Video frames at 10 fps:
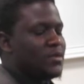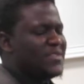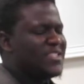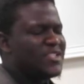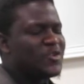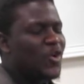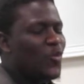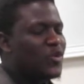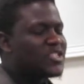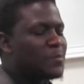Did you know
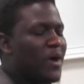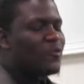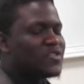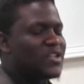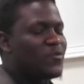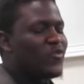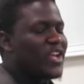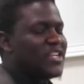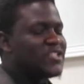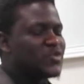which mountain
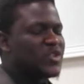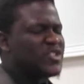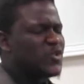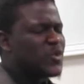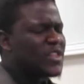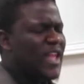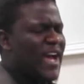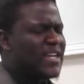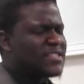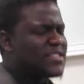range was
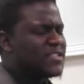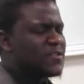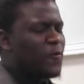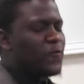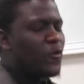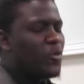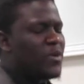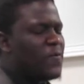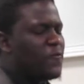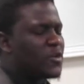utilized as a
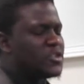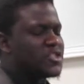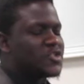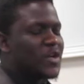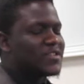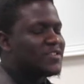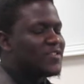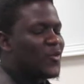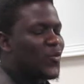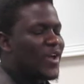format for constructing
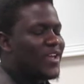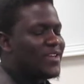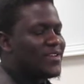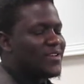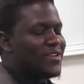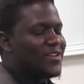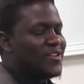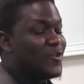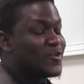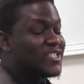the way
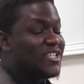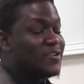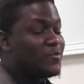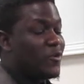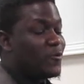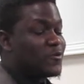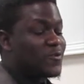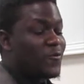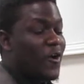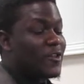your cheekbones
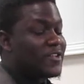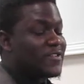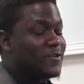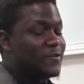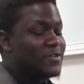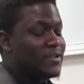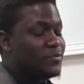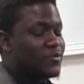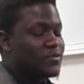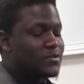fall into your
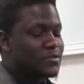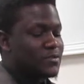dimples?